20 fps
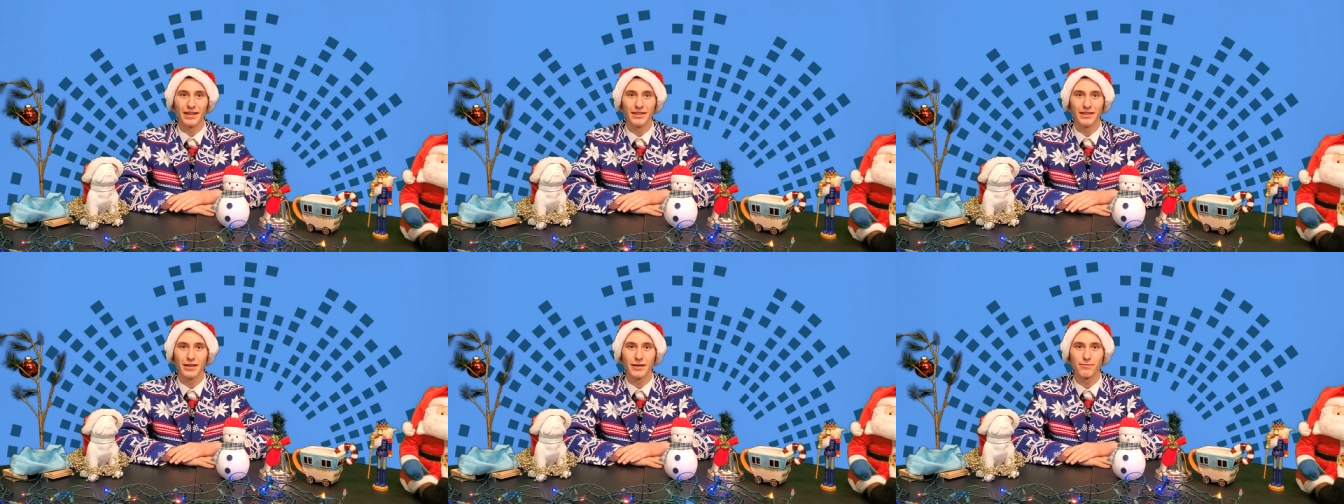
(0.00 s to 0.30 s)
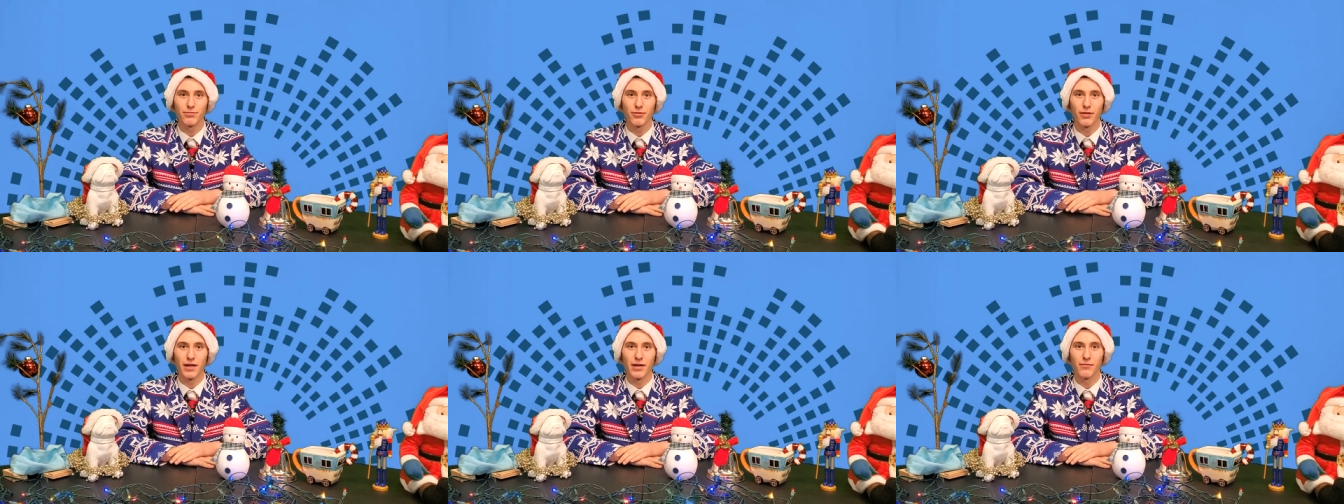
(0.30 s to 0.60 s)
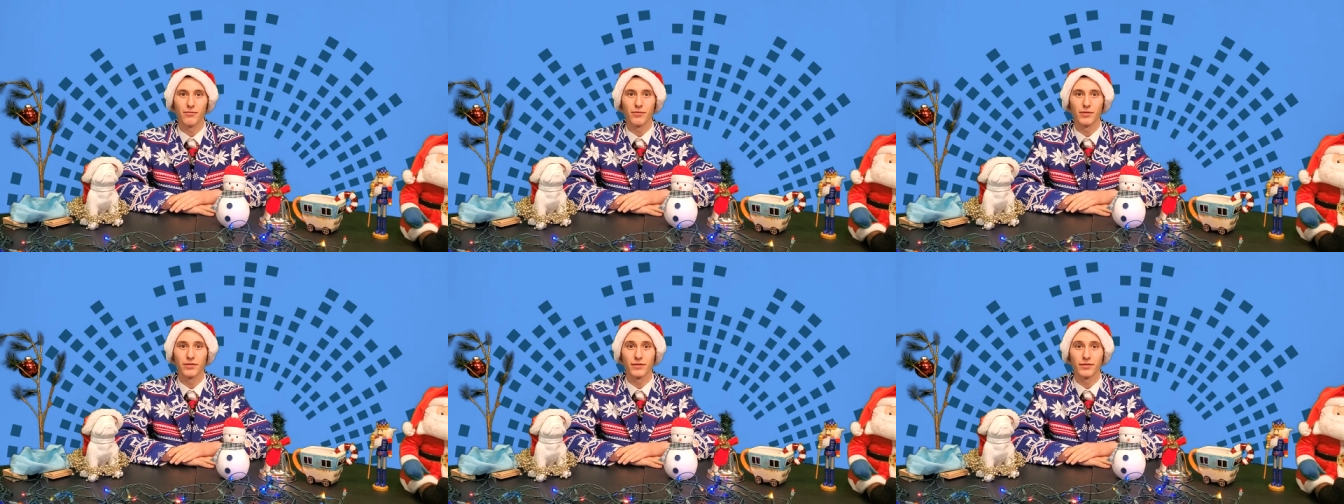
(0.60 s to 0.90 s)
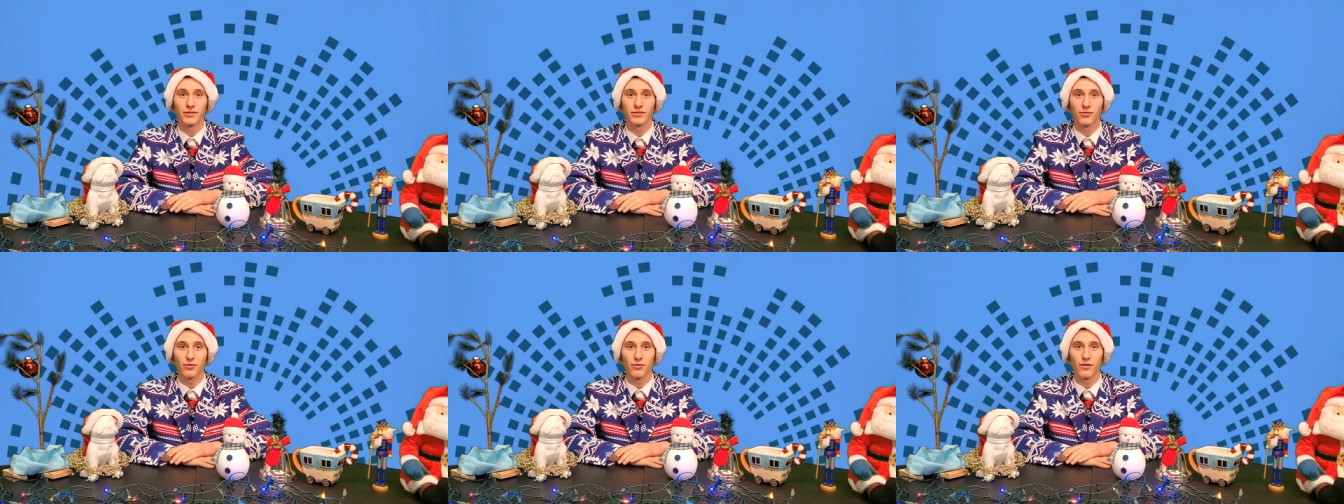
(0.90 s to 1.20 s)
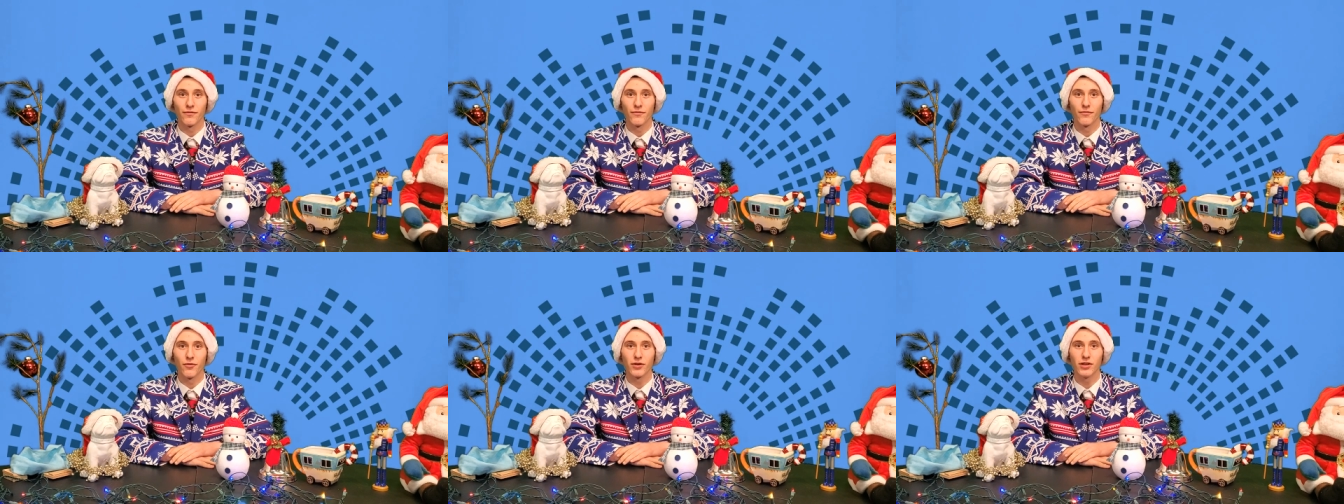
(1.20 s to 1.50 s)
in league play with a score
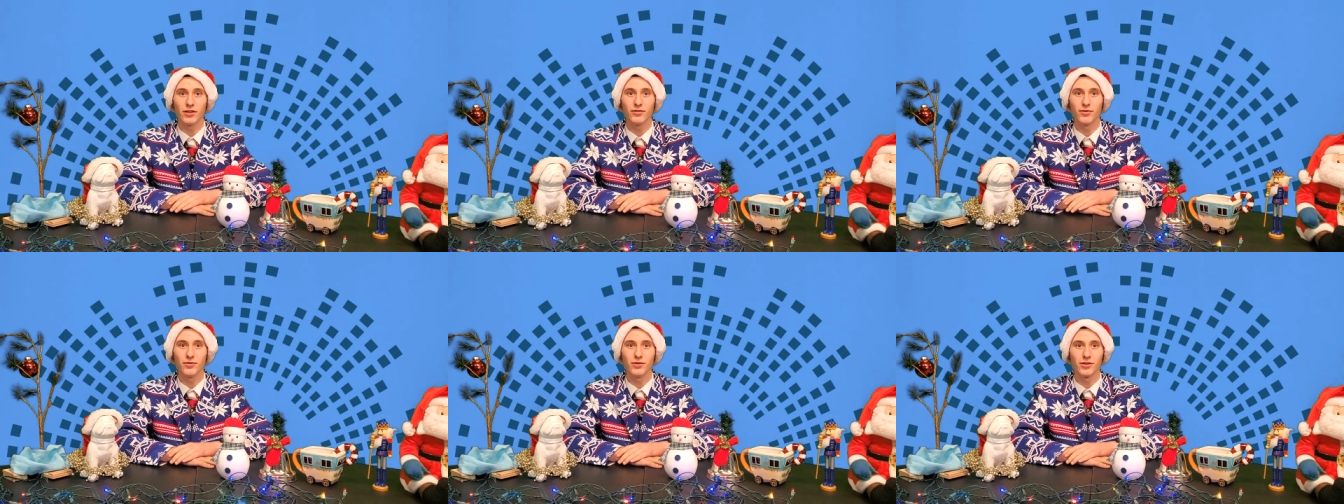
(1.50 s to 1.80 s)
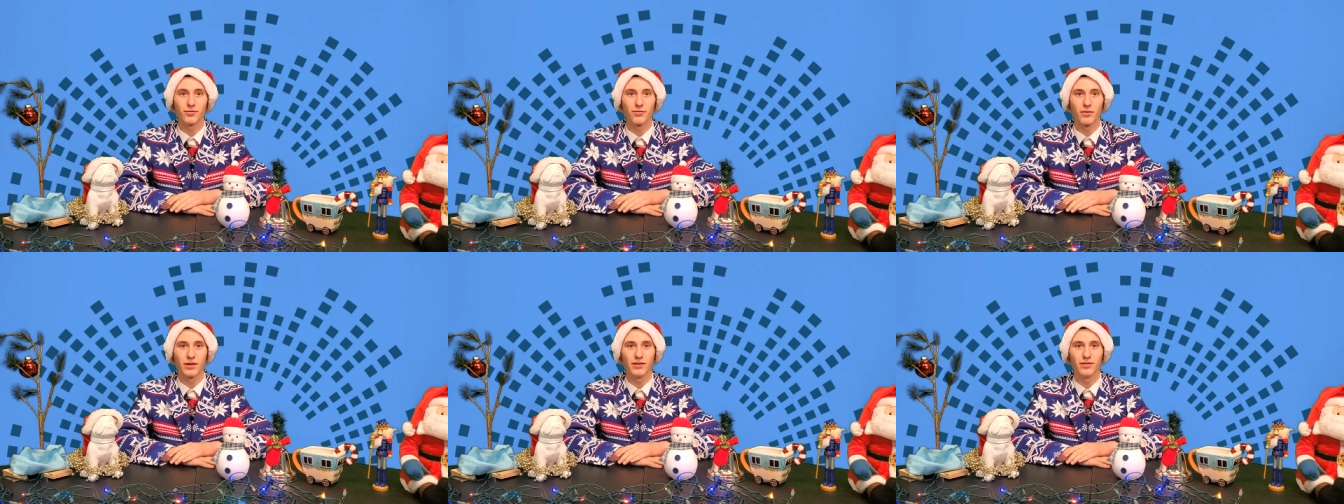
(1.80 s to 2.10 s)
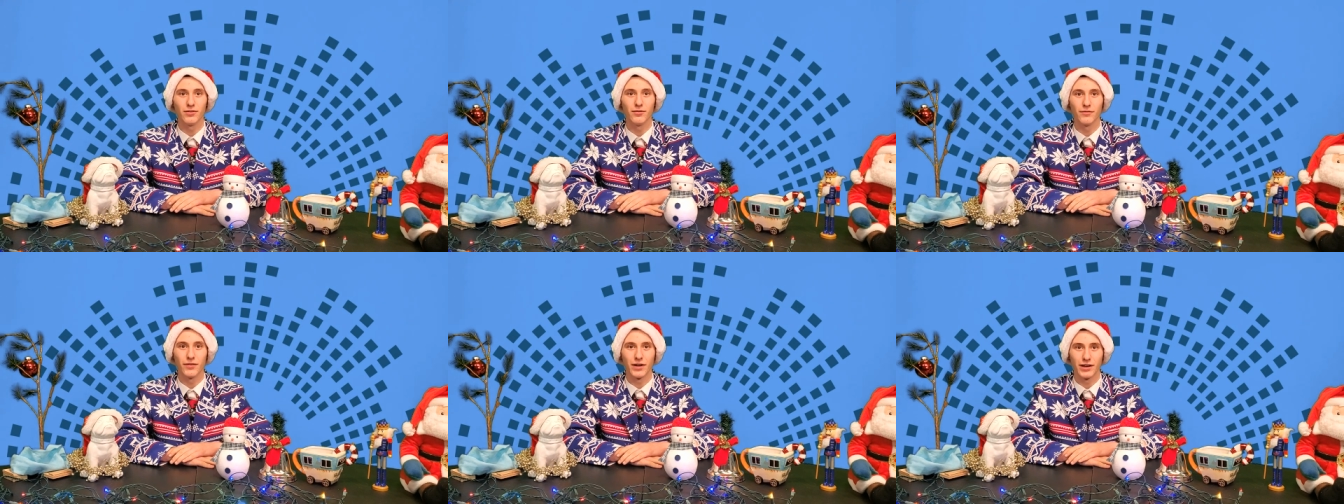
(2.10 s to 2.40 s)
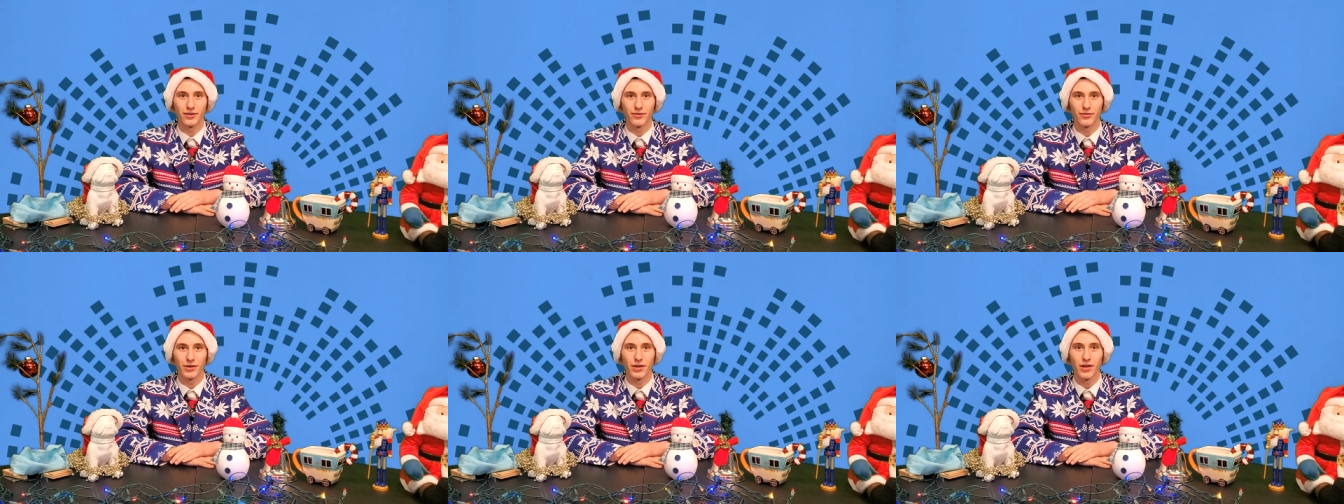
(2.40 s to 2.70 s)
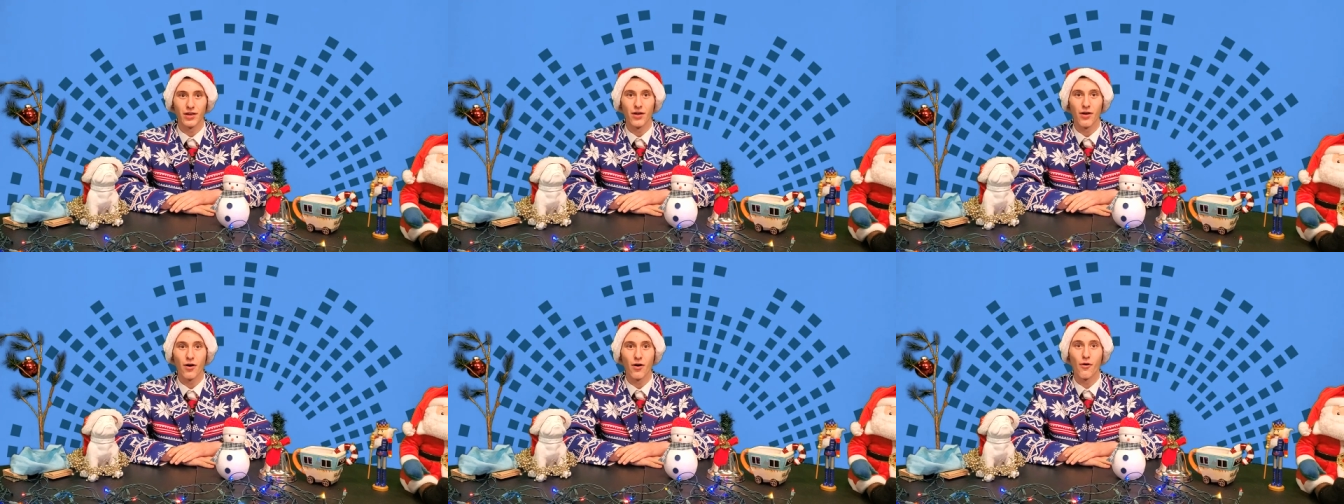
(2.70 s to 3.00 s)
of 42 22 victory
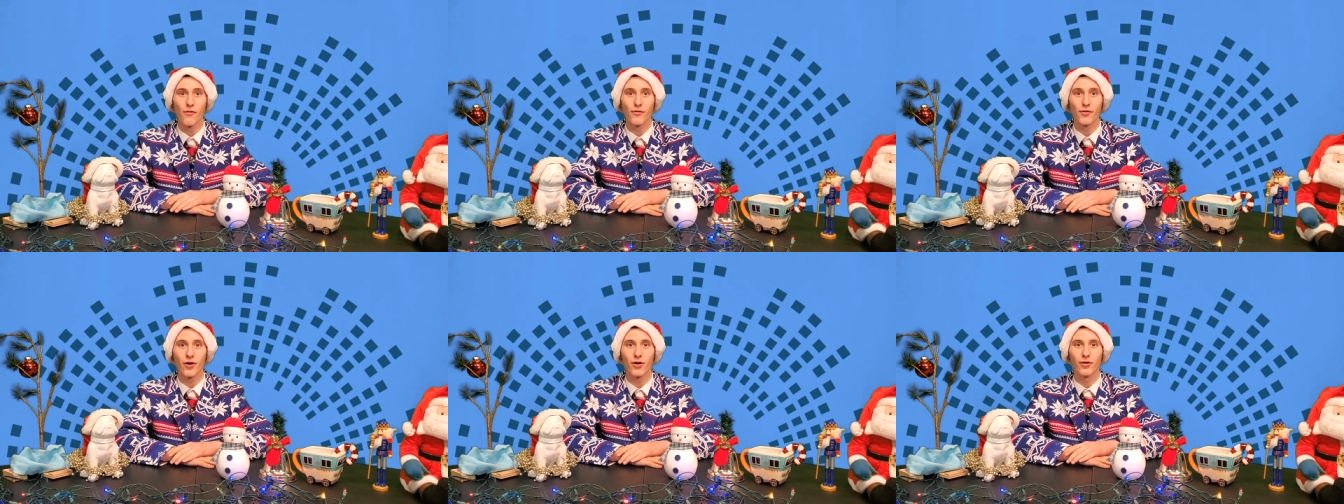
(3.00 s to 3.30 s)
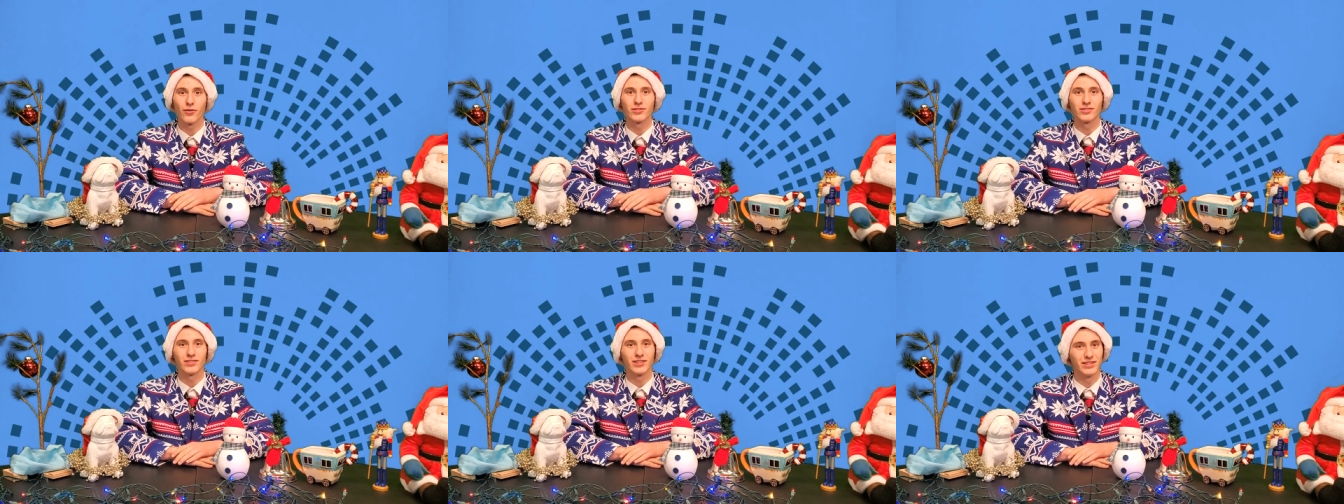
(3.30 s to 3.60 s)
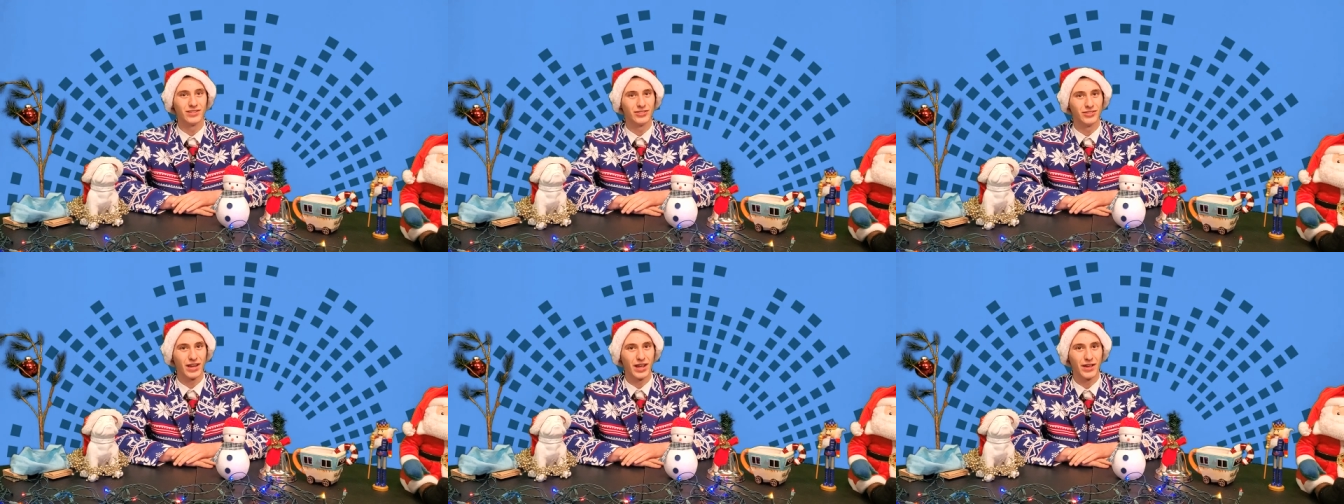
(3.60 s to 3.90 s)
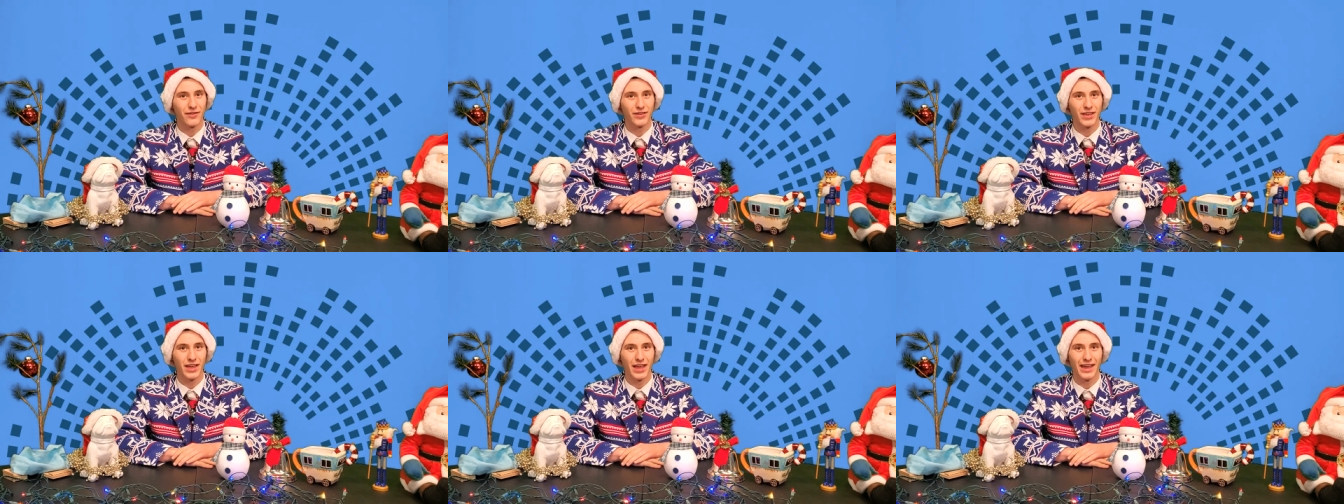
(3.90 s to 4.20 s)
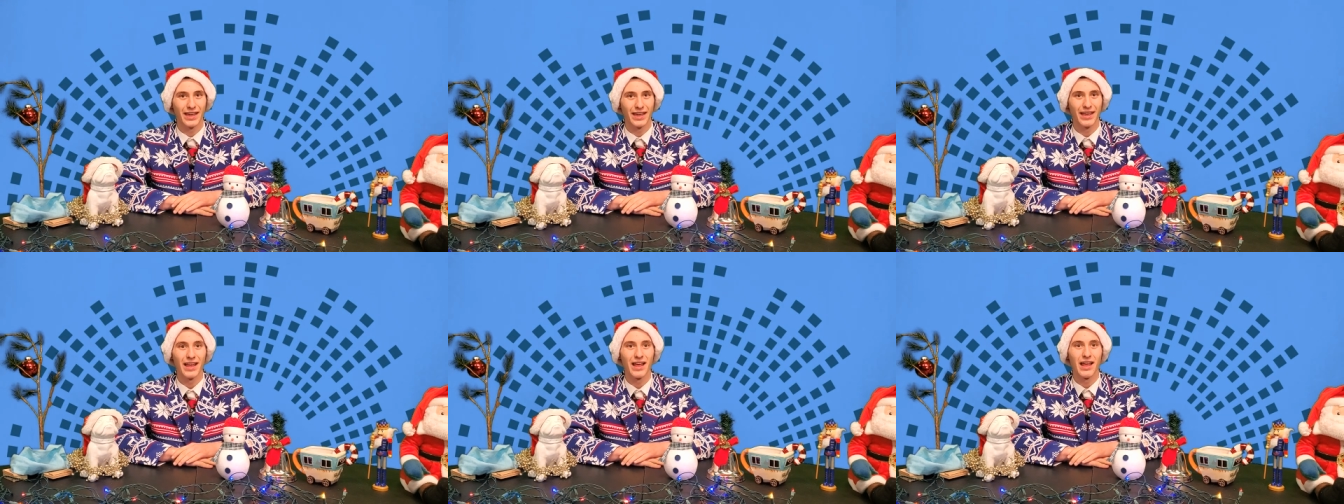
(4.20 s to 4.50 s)
over host
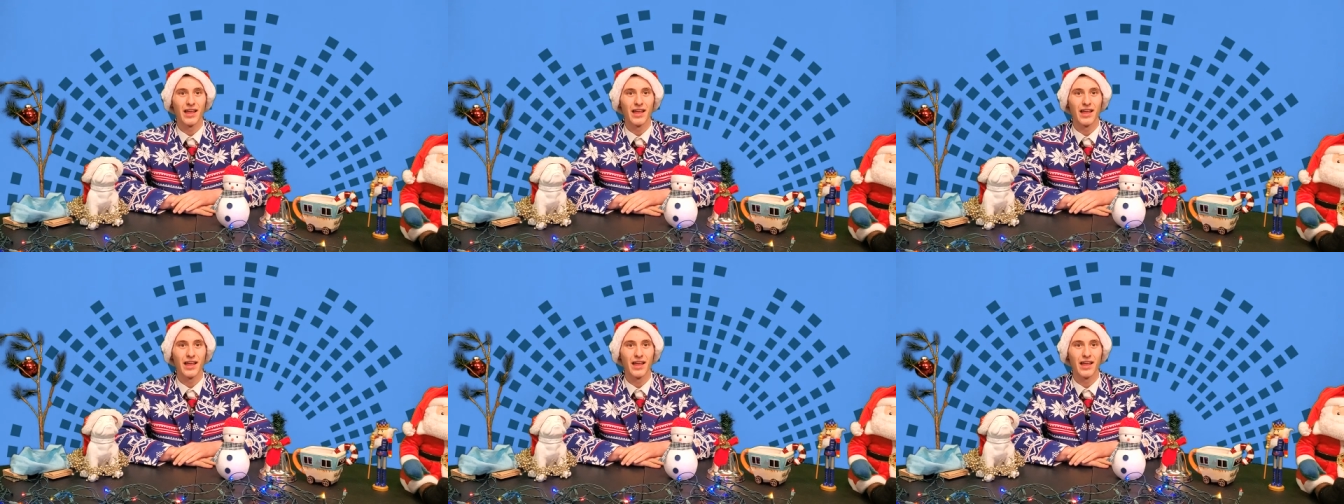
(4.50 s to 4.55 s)
JFK.